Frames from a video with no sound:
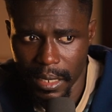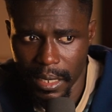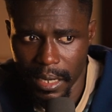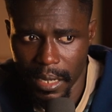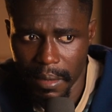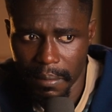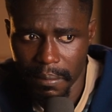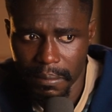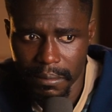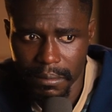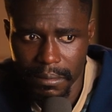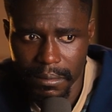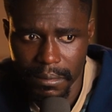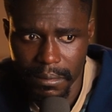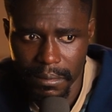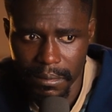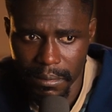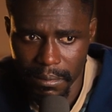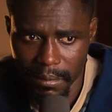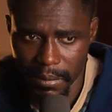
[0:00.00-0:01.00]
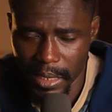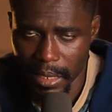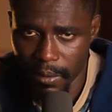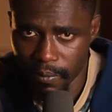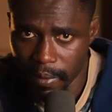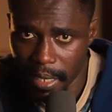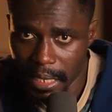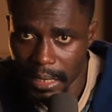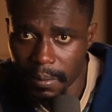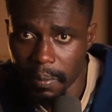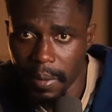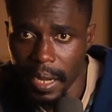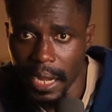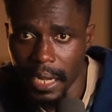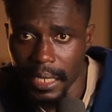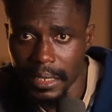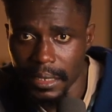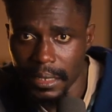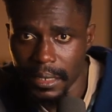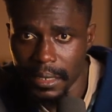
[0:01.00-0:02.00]
um, the first
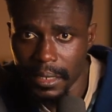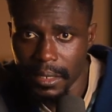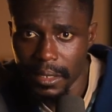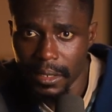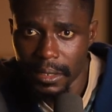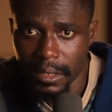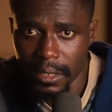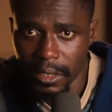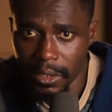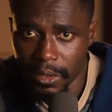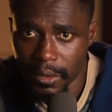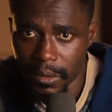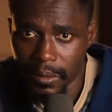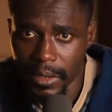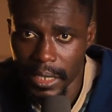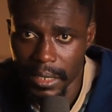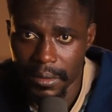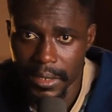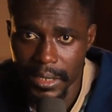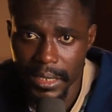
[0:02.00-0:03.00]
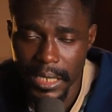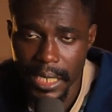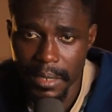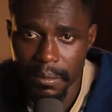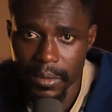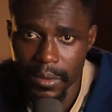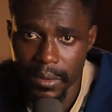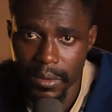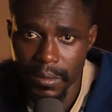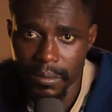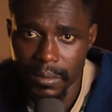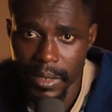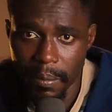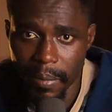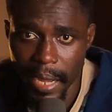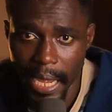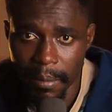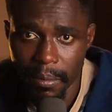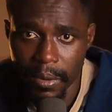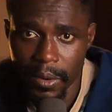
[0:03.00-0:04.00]
part, you know, the Christian book, the
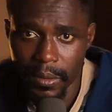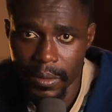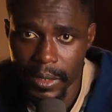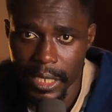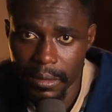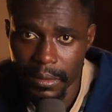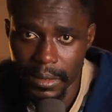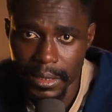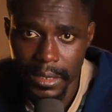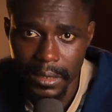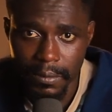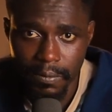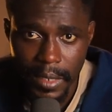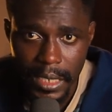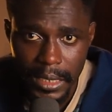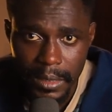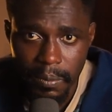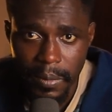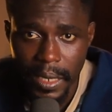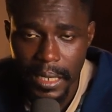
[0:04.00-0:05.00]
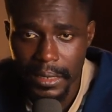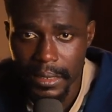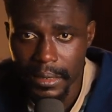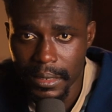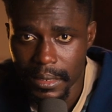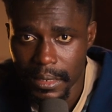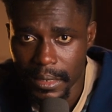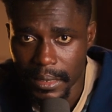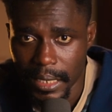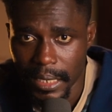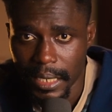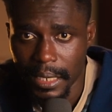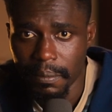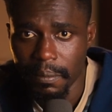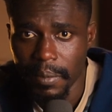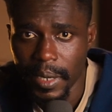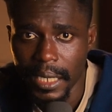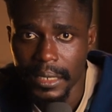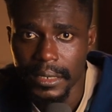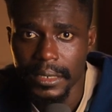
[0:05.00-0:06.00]
Bible, there is this first part and then the
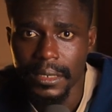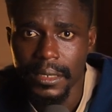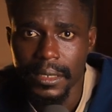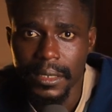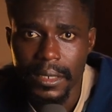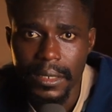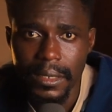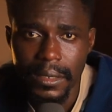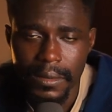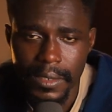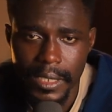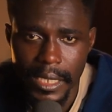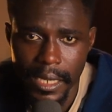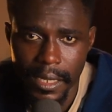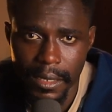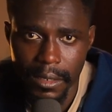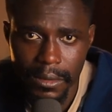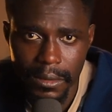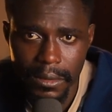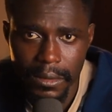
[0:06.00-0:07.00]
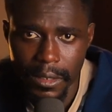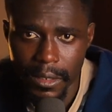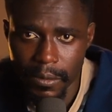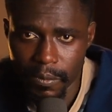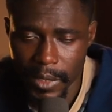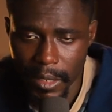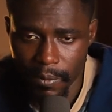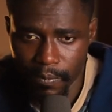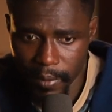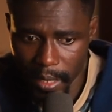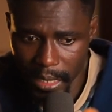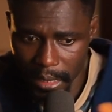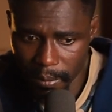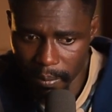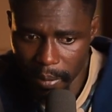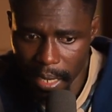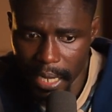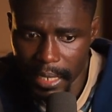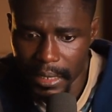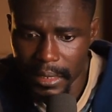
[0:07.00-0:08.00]
second part. Yeah, look, the
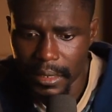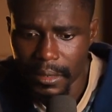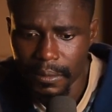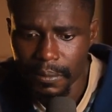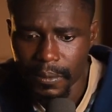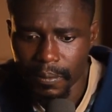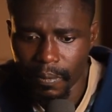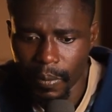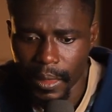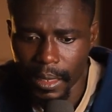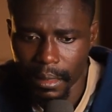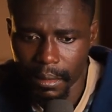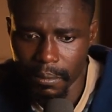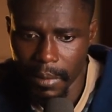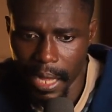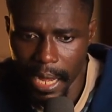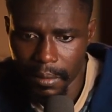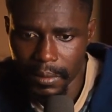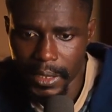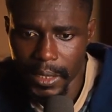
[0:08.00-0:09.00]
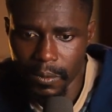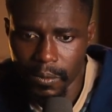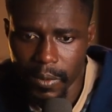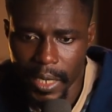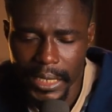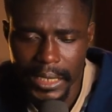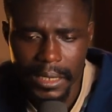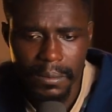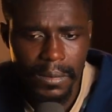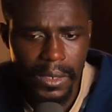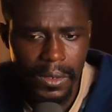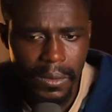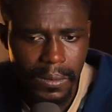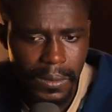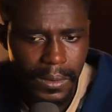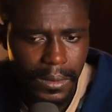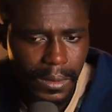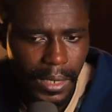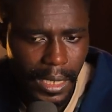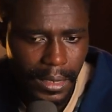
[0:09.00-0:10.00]
first part, how they worship, look,
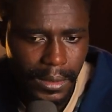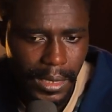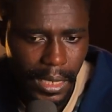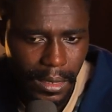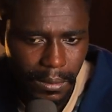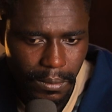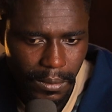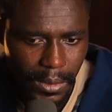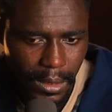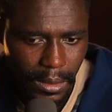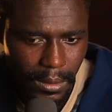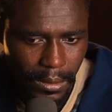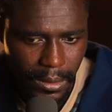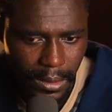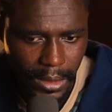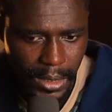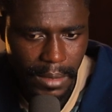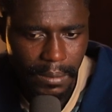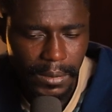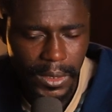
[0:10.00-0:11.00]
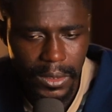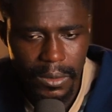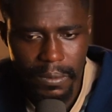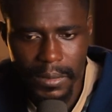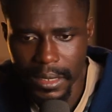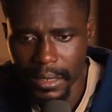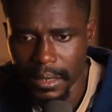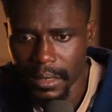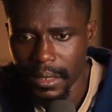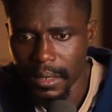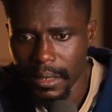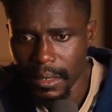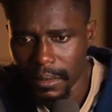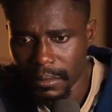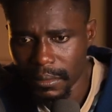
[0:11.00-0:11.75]
exactly, it seems to me